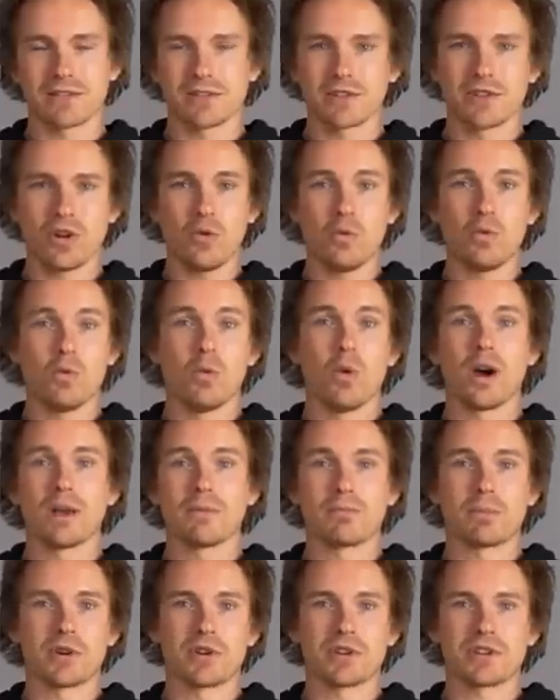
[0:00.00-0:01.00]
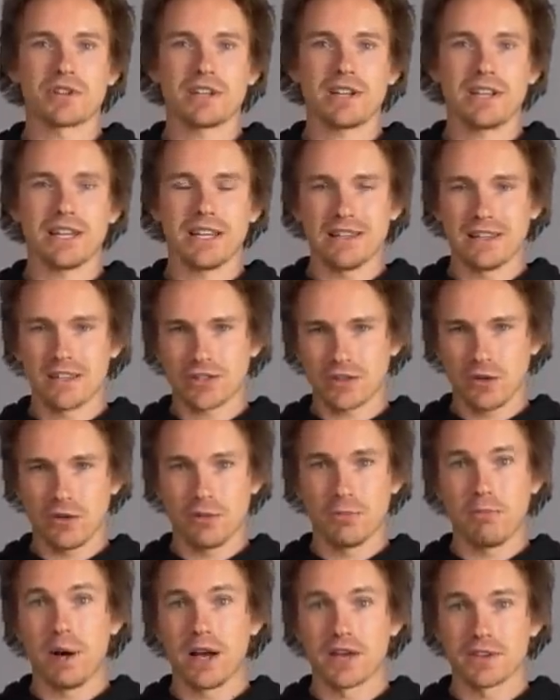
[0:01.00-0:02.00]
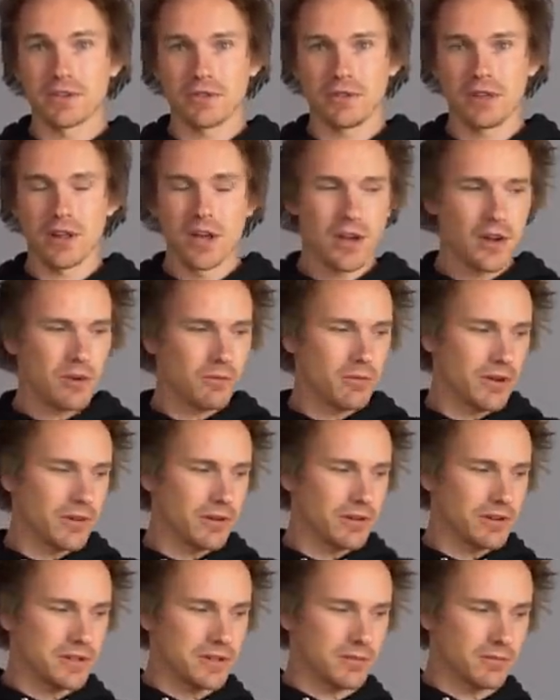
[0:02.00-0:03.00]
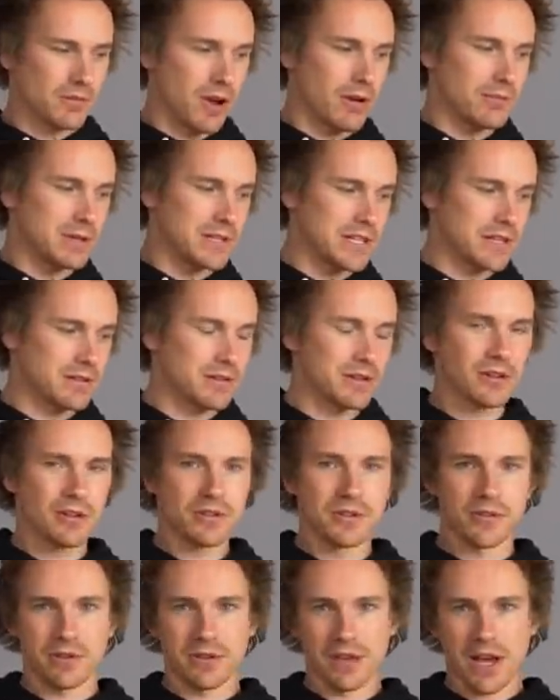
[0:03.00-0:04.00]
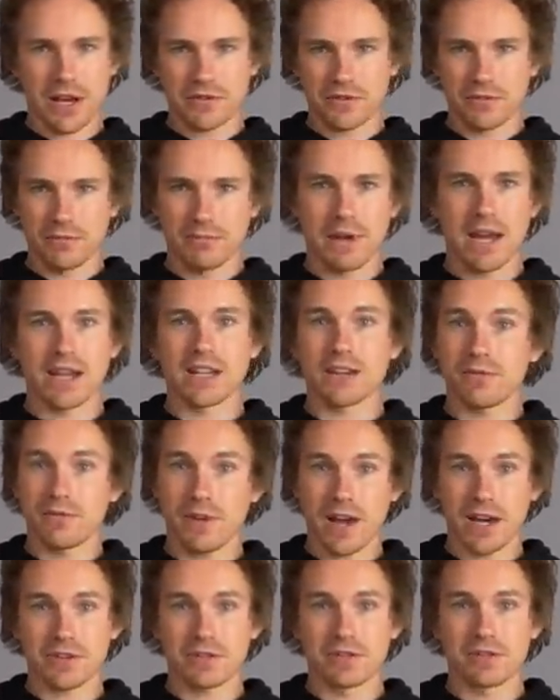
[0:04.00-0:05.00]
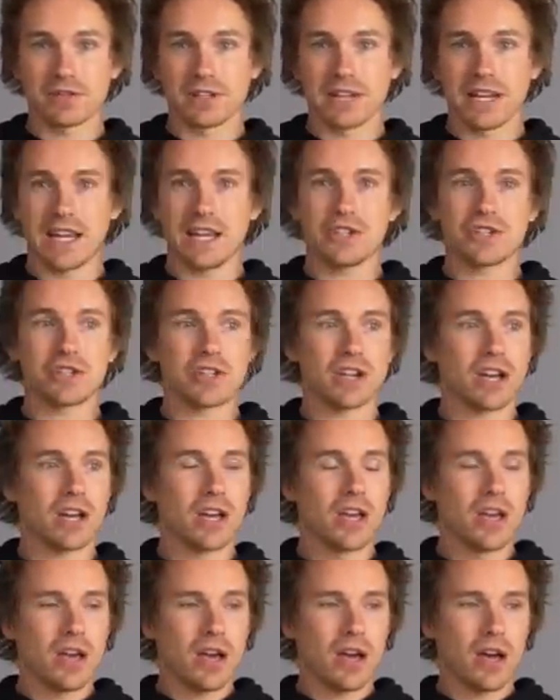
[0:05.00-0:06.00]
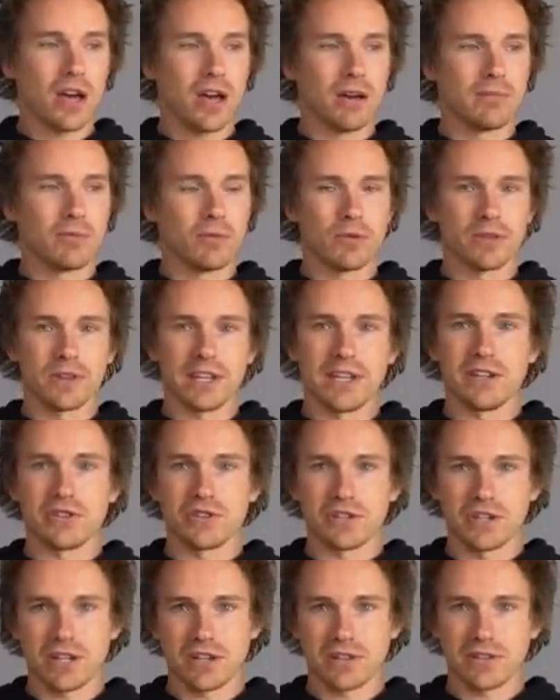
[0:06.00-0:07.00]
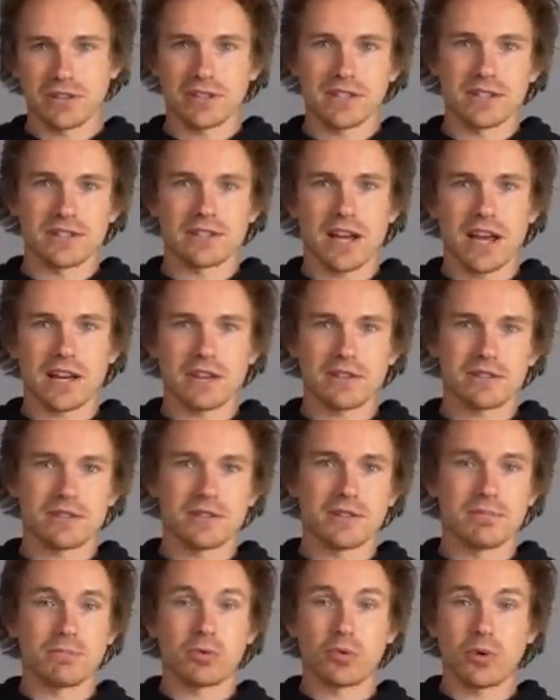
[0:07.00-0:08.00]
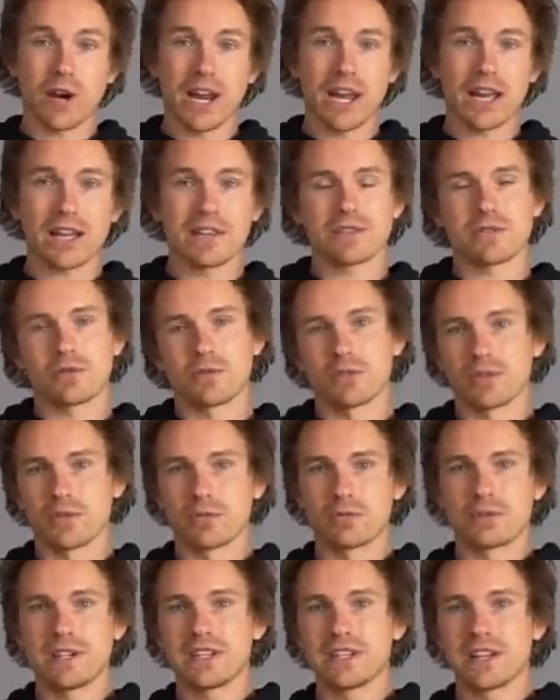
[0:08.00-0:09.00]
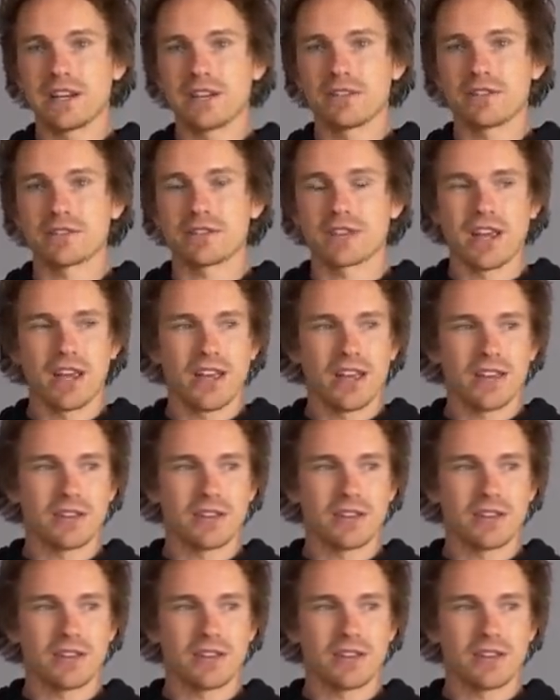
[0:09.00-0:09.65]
There's no one person in this whole puzzle, whether it's the raw materials or the actual manufacturers in Asia, or the engineers, the designers, the brands, or the retailers.